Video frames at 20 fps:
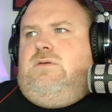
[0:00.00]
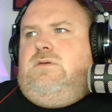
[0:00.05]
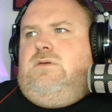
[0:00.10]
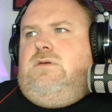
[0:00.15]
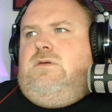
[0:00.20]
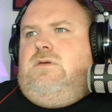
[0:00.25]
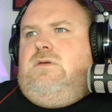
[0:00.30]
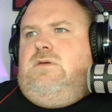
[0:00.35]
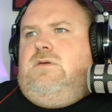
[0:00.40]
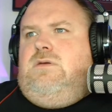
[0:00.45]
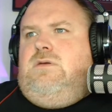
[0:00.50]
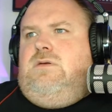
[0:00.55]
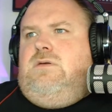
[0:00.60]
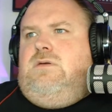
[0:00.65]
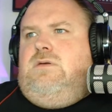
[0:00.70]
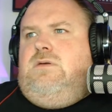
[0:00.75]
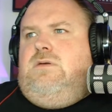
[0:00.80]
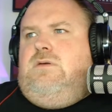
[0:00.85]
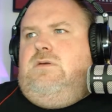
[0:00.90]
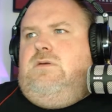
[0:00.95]

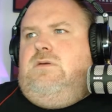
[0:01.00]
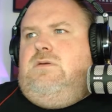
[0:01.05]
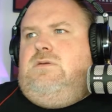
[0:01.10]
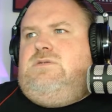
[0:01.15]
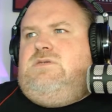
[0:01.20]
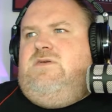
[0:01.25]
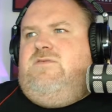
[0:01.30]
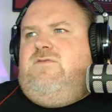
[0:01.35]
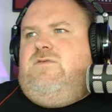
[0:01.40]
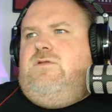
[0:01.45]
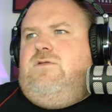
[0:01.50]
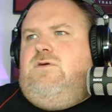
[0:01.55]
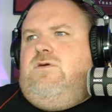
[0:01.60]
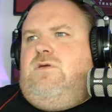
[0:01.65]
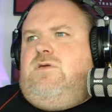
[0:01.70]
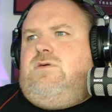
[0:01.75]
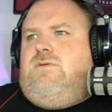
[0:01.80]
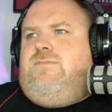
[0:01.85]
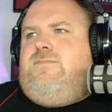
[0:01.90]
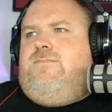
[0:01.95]
Let's have a
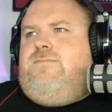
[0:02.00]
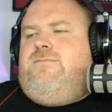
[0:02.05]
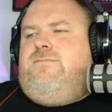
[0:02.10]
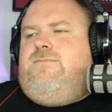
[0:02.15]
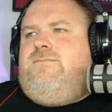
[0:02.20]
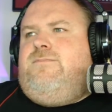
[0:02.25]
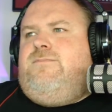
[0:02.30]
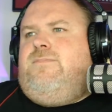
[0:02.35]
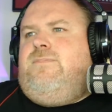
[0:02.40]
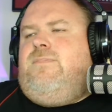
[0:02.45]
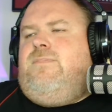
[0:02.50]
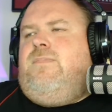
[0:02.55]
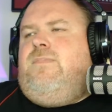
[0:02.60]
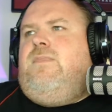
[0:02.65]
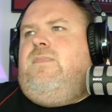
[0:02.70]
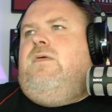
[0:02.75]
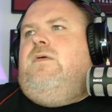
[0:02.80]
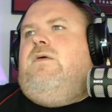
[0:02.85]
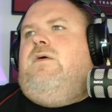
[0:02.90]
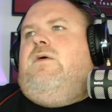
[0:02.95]
look.
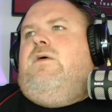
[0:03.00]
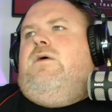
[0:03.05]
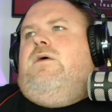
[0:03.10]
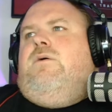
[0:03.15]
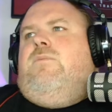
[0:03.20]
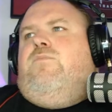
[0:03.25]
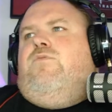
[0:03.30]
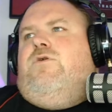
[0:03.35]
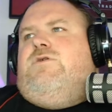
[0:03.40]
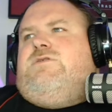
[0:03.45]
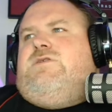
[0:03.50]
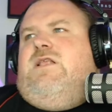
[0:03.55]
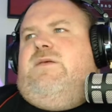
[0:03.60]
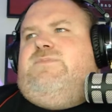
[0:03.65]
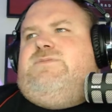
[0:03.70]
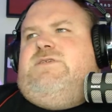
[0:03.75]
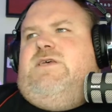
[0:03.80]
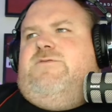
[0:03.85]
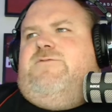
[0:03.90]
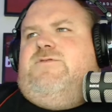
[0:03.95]
British
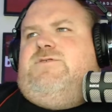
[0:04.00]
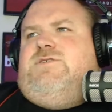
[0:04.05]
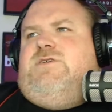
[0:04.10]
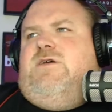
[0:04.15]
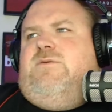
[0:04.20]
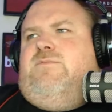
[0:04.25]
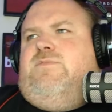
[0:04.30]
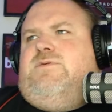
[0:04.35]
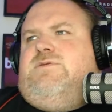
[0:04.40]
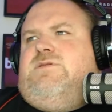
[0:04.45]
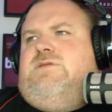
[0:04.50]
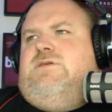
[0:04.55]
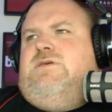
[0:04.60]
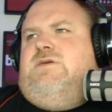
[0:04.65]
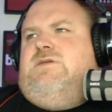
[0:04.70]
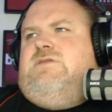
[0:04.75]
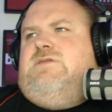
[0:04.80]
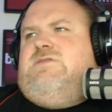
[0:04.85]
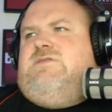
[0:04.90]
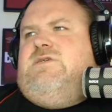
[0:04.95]
club set for Champions
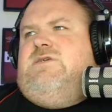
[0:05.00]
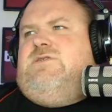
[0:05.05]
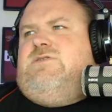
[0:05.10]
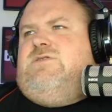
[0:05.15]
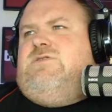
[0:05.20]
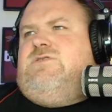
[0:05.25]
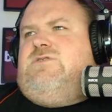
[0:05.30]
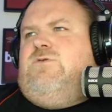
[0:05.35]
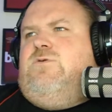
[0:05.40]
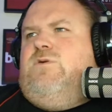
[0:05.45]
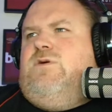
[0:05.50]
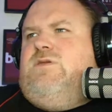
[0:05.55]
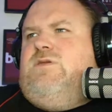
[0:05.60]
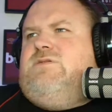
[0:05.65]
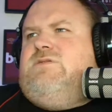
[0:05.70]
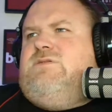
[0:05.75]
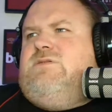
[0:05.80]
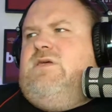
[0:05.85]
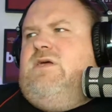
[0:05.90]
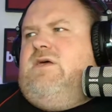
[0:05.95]
League decision as
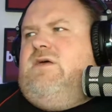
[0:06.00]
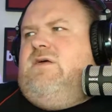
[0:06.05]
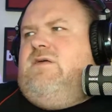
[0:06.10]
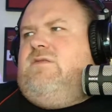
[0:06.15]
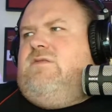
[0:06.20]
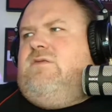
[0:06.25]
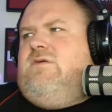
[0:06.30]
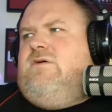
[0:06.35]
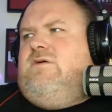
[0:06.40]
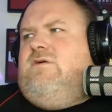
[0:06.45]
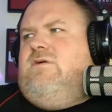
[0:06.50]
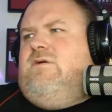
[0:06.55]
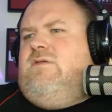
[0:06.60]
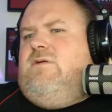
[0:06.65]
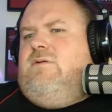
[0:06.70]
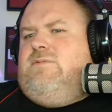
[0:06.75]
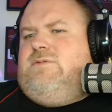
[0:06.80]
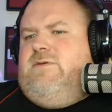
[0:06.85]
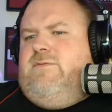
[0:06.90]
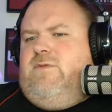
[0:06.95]
Queen's death.
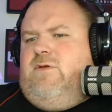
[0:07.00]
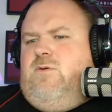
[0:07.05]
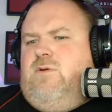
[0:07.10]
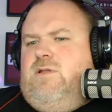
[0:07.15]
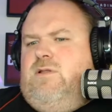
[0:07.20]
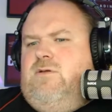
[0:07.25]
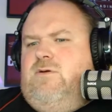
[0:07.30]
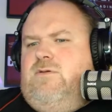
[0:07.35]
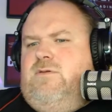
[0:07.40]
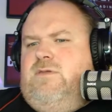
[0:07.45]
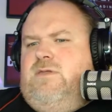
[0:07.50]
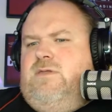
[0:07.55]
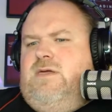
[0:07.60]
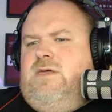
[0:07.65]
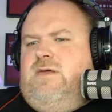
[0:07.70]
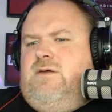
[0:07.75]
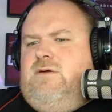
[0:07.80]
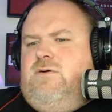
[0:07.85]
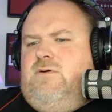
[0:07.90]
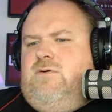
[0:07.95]
Let's have a quick look
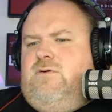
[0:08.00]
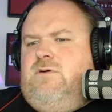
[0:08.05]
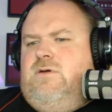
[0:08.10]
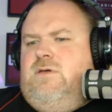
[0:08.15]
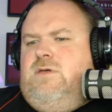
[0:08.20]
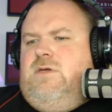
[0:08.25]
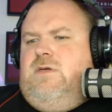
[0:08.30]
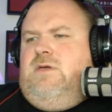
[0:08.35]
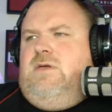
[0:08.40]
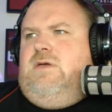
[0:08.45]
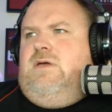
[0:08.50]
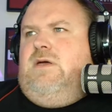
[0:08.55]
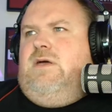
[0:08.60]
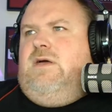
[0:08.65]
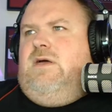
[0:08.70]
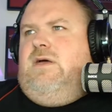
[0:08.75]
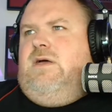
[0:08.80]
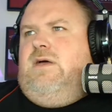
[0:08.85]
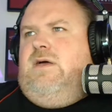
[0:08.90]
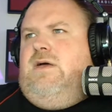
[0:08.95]
now.
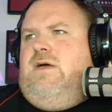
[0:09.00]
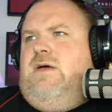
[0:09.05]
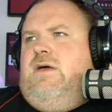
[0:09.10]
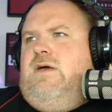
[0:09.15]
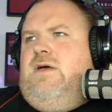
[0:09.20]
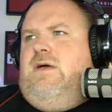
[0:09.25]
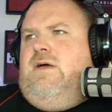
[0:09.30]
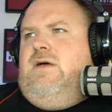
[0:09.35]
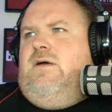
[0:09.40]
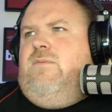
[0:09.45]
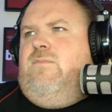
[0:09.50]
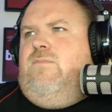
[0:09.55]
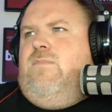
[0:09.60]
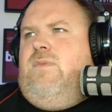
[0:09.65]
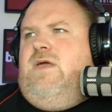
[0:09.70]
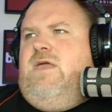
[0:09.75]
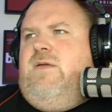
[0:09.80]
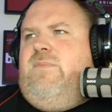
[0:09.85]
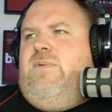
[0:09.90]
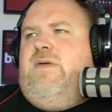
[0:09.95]

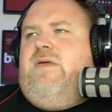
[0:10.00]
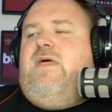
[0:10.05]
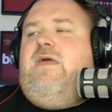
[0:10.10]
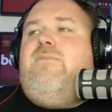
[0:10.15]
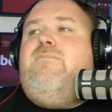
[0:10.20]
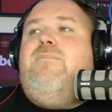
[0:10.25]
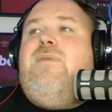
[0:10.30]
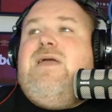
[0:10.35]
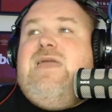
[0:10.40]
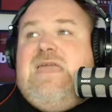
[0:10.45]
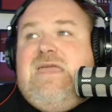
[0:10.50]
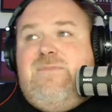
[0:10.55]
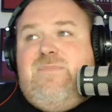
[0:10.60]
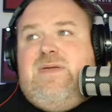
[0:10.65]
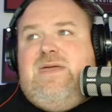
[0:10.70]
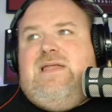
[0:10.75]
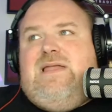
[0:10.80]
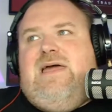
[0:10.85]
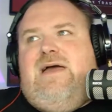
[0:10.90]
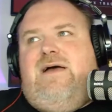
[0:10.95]
Maybe they may
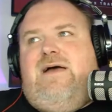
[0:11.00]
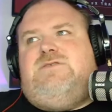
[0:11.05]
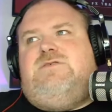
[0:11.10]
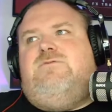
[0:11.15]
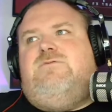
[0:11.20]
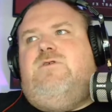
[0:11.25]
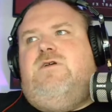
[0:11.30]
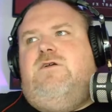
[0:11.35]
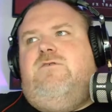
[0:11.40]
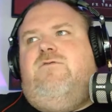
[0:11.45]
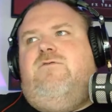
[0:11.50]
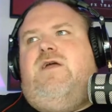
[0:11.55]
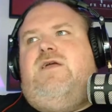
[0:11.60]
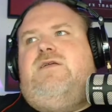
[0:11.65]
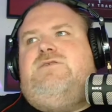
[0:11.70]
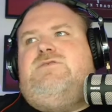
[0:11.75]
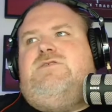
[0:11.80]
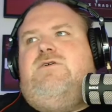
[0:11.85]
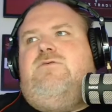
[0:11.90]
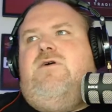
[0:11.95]
be allowed to
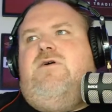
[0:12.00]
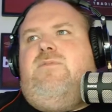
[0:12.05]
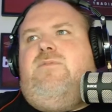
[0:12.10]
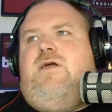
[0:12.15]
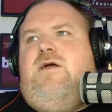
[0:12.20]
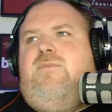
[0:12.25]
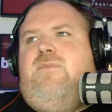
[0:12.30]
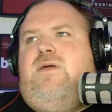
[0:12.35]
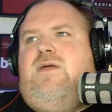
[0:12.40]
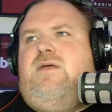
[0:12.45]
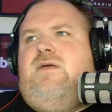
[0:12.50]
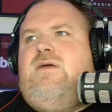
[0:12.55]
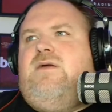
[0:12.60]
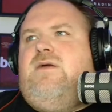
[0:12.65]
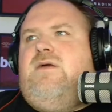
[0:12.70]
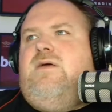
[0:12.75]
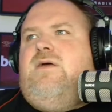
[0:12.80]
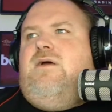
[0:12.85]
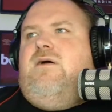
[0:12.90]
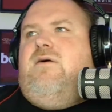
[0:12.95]
rearrange their upcoming.
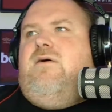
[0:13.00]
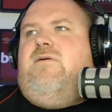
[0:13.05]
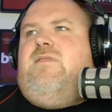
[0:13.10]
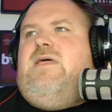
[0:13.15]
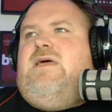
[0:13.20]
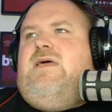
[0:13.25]
Oh,